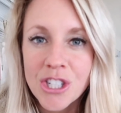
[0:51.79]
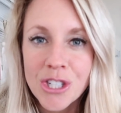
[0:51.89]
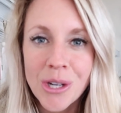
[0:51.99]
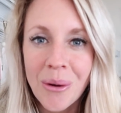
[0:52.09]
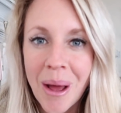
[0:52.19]

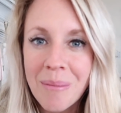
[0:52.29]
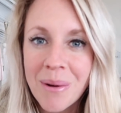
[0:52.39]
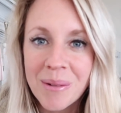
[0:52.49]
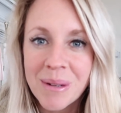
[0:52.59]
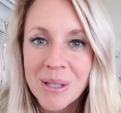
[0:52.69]
showed up
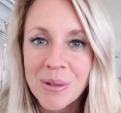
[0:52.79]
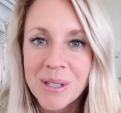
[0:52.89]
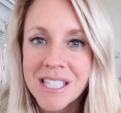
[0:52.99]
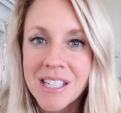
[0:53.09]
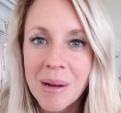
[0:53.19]
on my
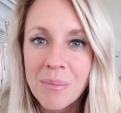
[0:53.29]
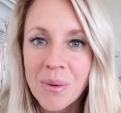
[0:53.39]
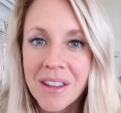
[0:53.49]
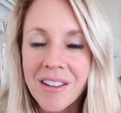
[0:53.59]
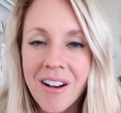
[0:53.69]
doorstep
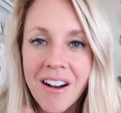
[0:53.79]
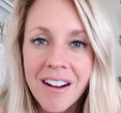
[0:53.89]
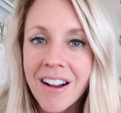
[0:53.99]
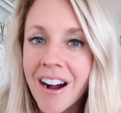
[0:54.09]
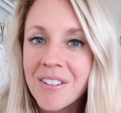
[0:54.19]
with a
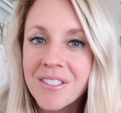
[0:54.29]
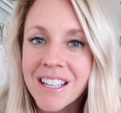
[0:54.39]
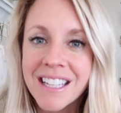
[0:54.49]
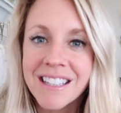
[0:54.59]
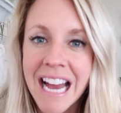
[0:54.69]
hot
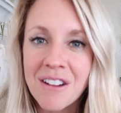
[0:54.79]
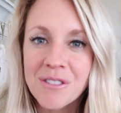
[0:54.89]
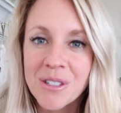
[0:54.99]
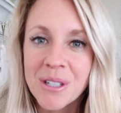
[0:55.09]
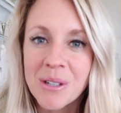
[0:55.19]
coffee in the
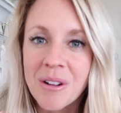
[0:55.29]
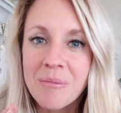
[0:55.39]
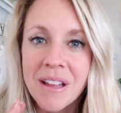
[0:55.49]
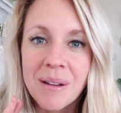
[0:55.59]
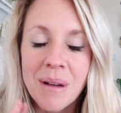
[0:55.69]
afternoon
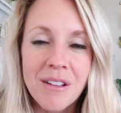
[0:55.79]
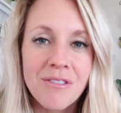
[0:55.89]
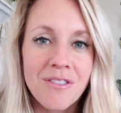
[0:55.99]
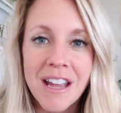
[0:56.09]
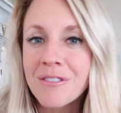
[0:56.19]
of like my
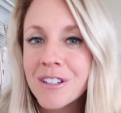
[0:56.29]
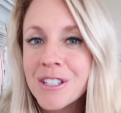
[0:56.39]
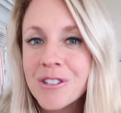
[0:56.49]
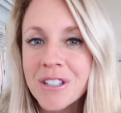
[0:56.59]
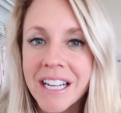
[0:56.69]

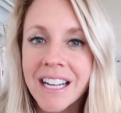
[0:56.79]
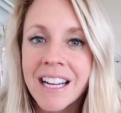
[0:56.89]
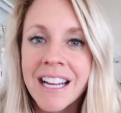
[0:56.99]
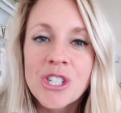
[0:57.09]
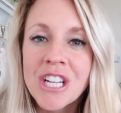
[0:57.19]
favorite
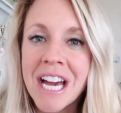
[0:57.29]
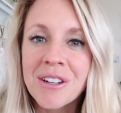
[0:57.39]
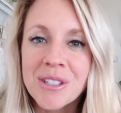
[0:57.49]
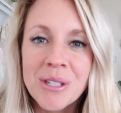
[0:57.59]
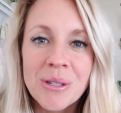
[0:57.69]
drink. She had
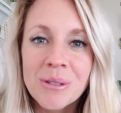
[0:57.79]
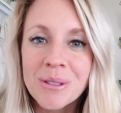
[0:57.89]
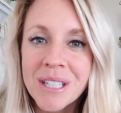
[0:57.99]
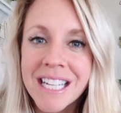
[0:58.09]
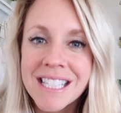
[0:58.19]
her 2
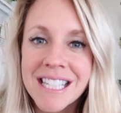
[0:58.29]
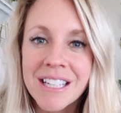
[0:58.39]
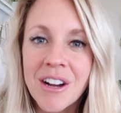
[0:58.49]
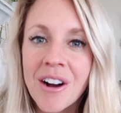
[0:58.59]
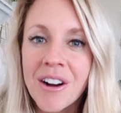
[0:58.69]
little kids in
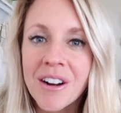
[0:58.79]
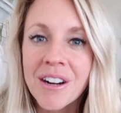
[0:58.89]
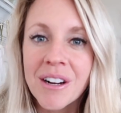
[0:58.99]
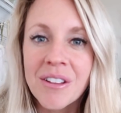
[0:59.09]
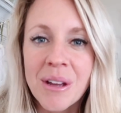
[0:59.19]
the
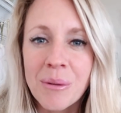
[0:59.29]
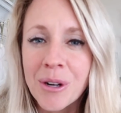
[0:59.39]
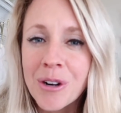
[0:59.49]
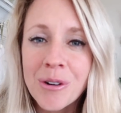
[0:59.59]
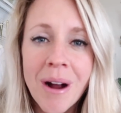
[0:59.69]
car. They were
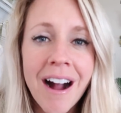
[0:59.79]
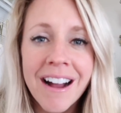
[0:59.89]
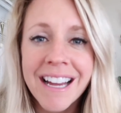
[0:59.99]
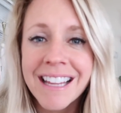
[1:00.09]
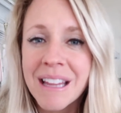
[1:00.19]

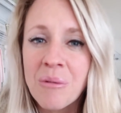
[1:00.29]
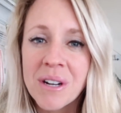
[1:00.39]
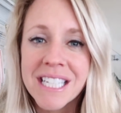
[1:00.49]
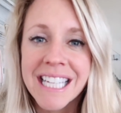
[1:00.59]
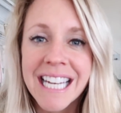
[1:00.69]
crying, they
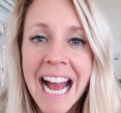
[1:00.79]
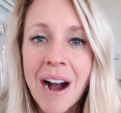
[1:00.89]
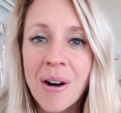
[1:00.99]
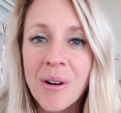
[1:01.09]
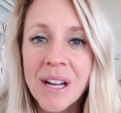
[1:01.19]
wanted to get
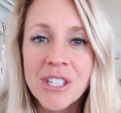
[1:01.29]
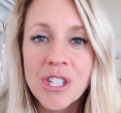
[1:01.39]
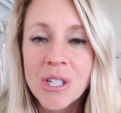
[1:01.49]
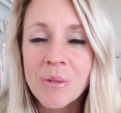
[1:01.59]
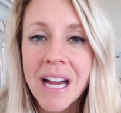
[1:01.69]
out, and
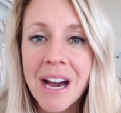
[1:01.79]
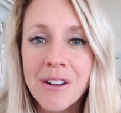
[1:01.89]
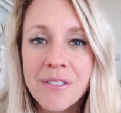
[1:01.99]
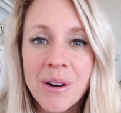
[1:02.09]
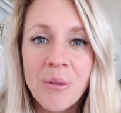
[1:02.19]
she went out
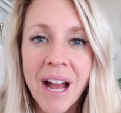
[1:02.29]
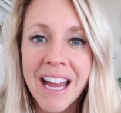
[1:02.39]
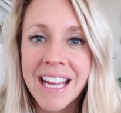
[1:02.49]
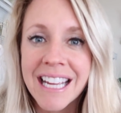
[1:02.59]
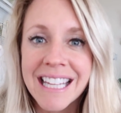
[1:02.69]
of our
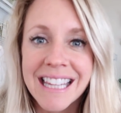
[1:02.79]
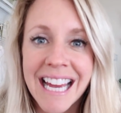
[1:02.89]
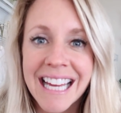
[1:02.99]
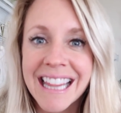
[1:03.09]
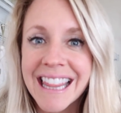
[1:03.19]
way in
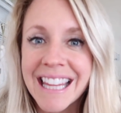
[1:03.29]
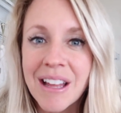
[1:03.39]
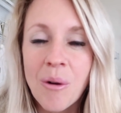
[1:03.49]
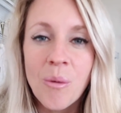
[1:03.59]
like the